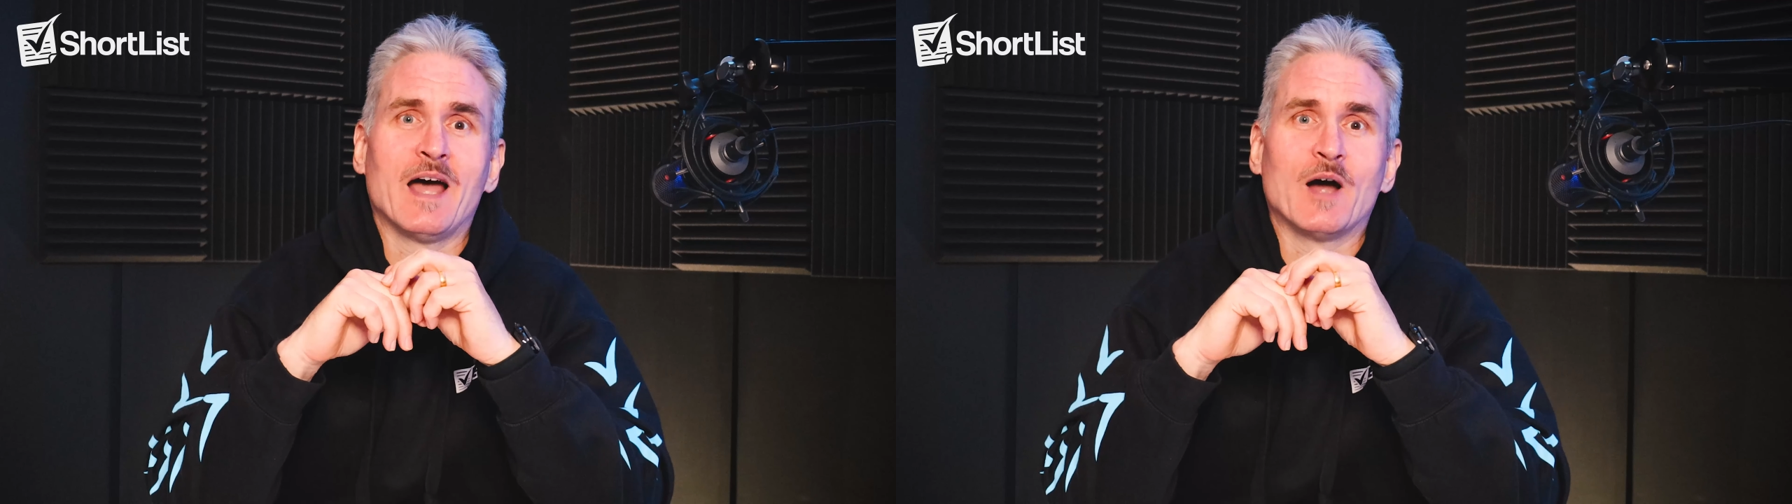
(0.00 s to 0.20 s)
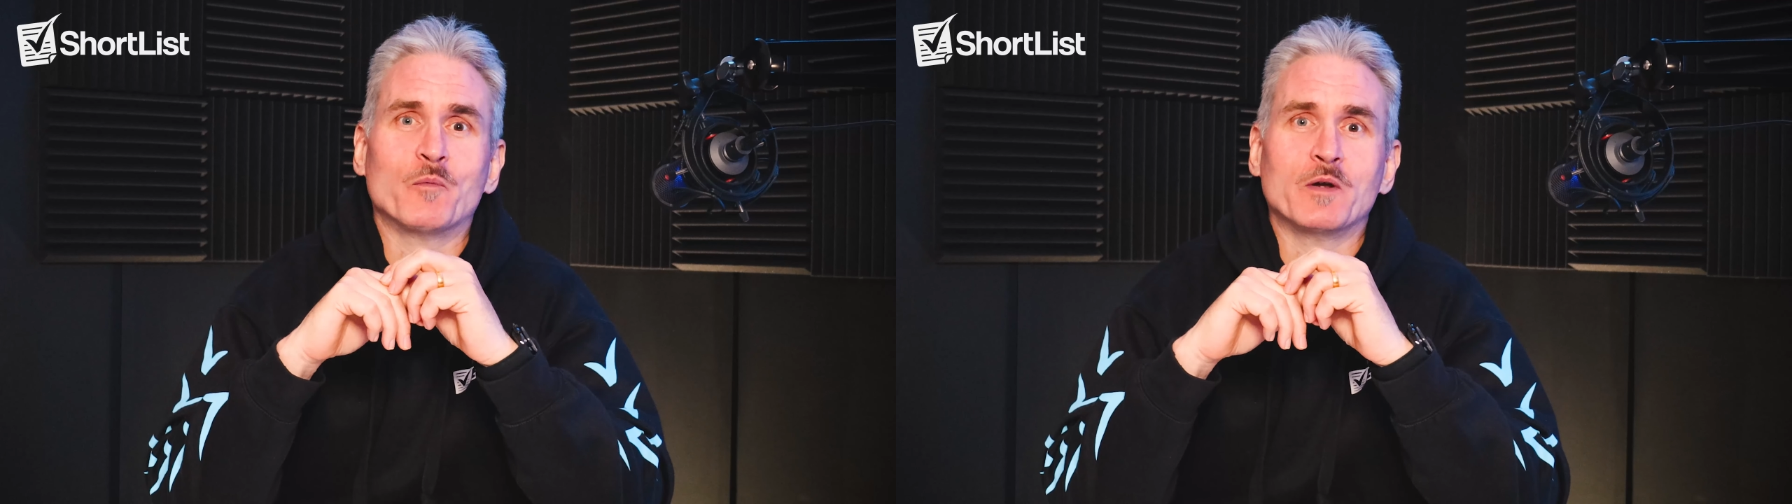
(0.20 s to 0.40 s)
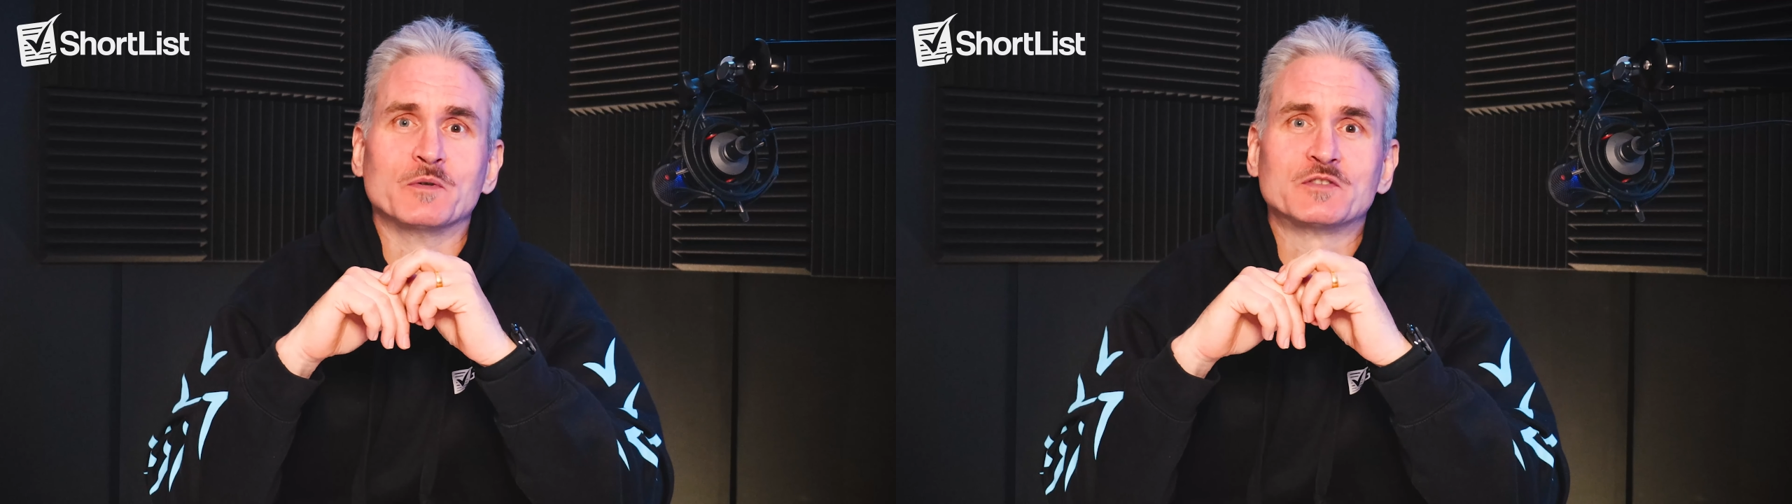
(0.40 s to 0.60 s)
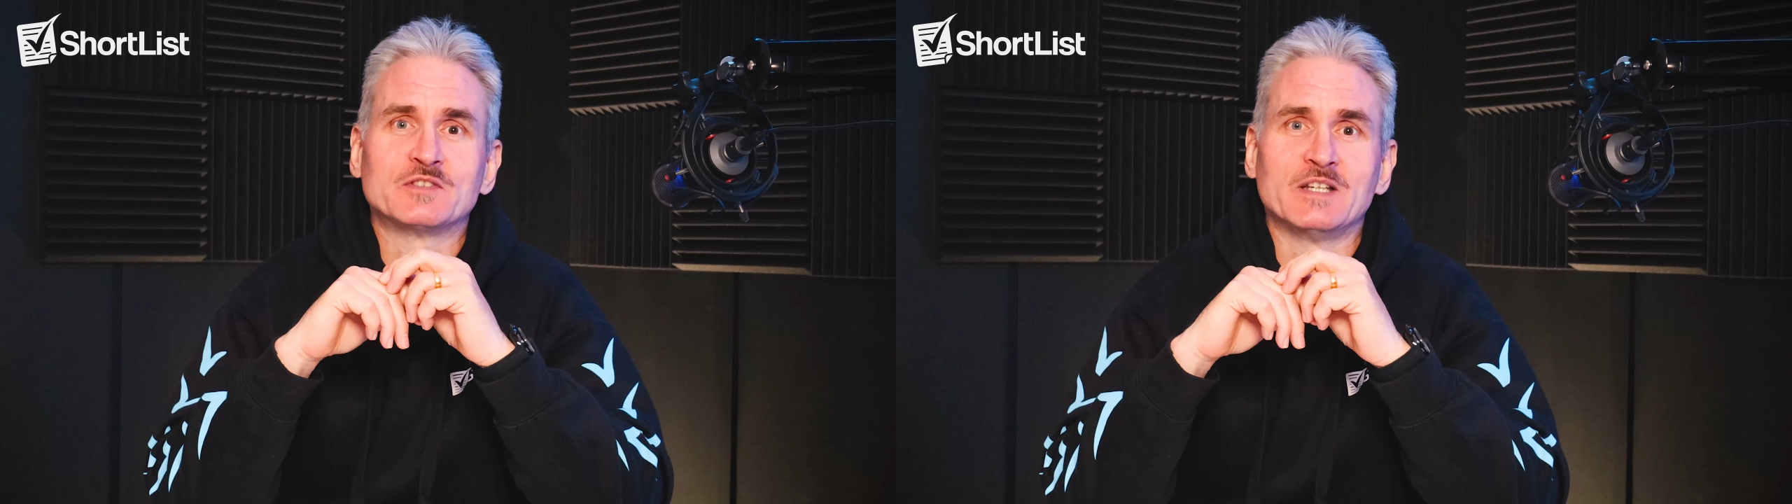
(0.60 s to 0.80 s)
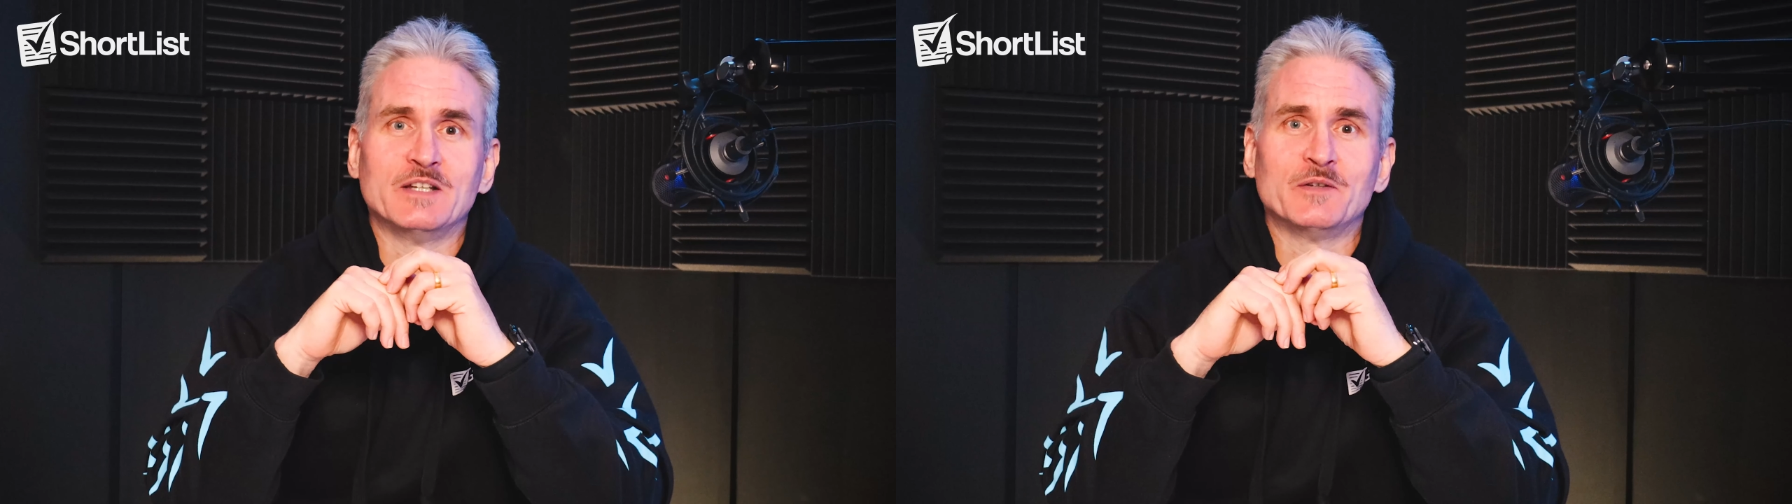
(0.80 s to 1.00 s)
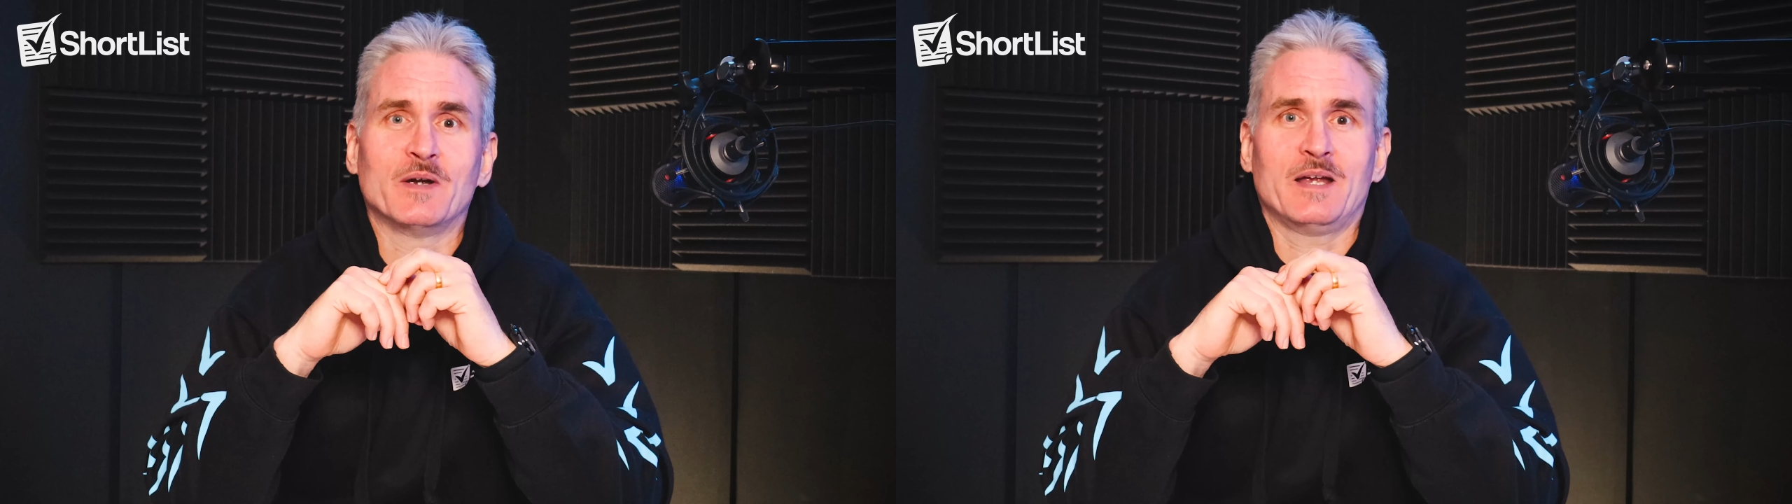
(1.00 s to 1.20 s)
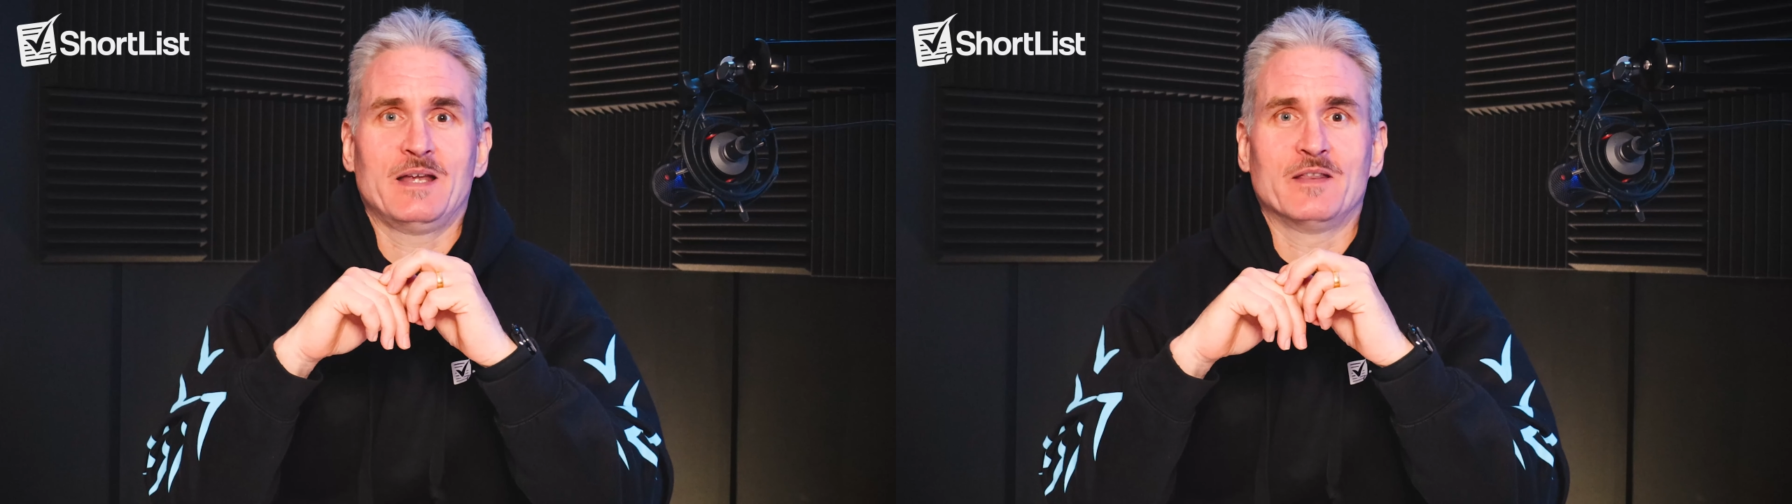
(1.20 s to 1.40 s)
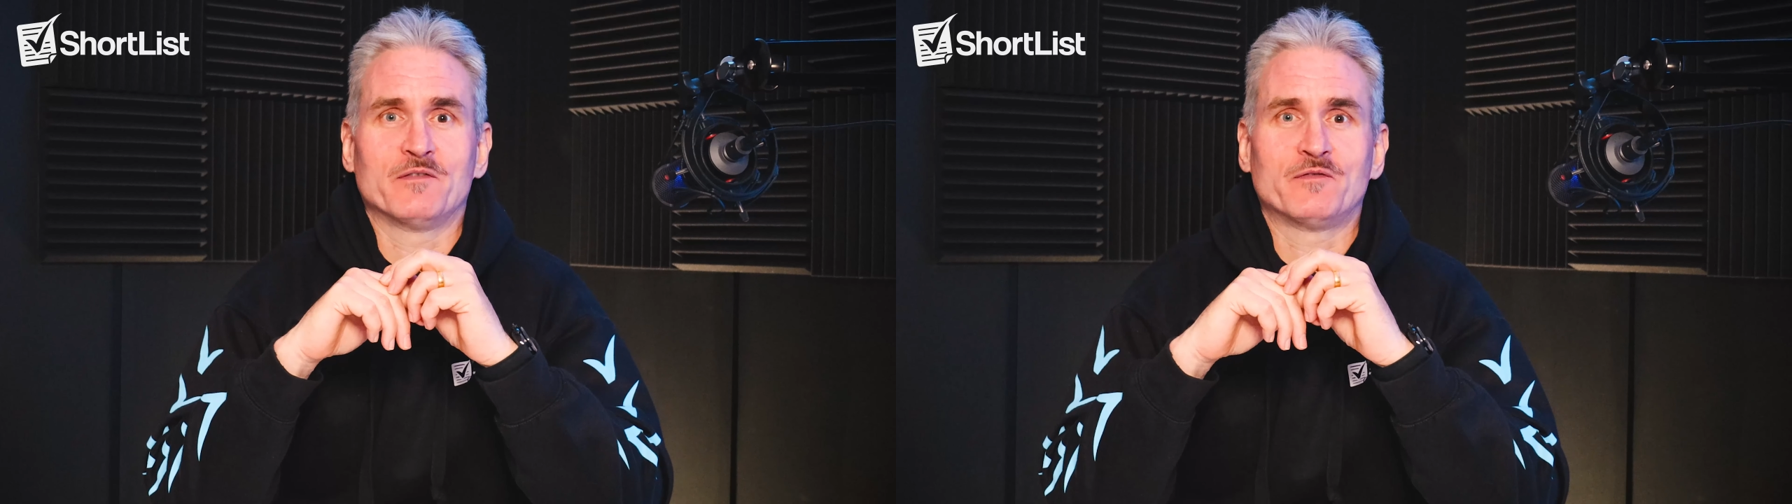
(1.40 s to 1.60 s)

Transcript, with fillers: and we will see you in the